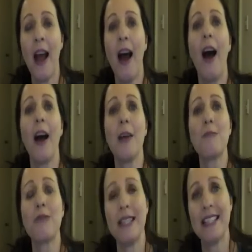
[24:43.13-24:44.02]
I
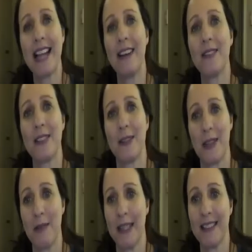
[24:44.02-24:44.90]
print out the
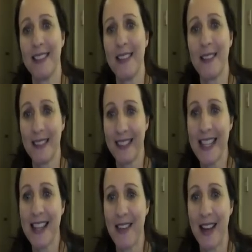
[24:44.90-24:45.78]
document. So you can
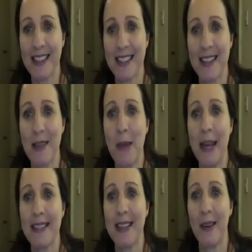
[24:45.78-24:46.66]
see there, that's actually a
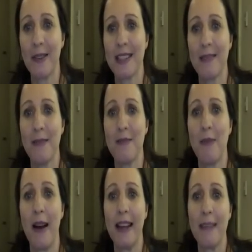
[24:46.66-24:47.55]
picture of some of
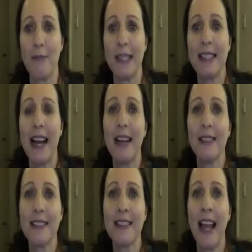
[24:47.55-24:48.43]
my
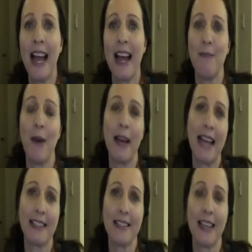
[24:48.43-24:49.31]
printouts and my
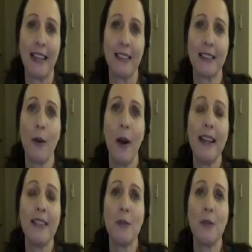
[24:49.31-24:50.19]
editing. So
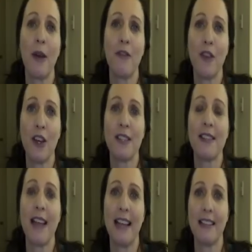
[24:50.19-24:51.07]
I do my
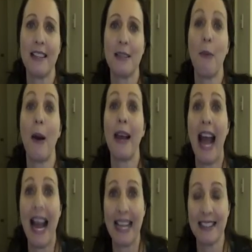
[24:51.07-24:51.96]
first edit by
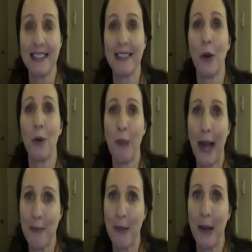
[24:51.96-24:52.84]
hand on
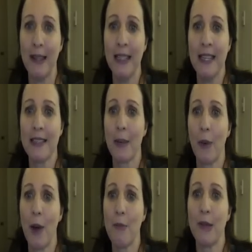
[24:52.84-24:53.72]
paper.
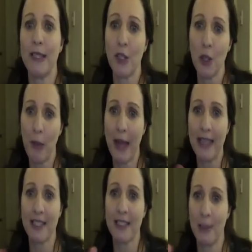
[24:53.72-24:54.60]
So I print 2
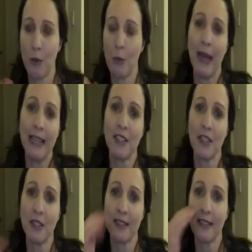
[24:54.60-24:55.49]
pages to a page.
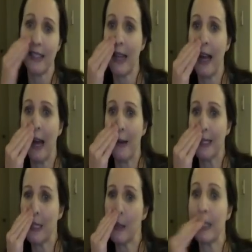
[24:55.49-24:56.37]
You can see there how I
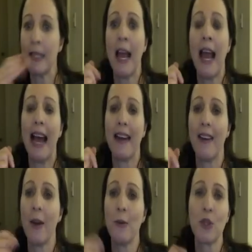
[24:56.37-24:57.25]
do it, and
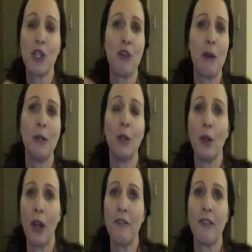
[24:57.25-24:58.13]
I will scribble
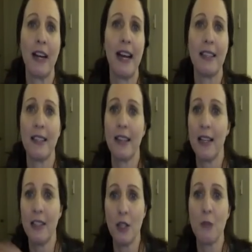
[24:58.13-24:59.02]
all over it
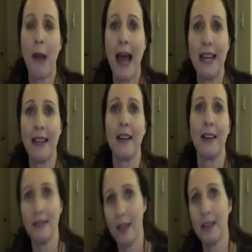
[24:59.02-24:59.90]
and use pen, and
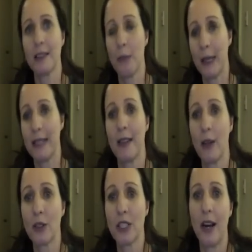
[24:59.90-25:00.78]
I'll spend a
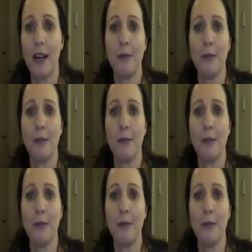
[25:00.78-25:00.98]
long time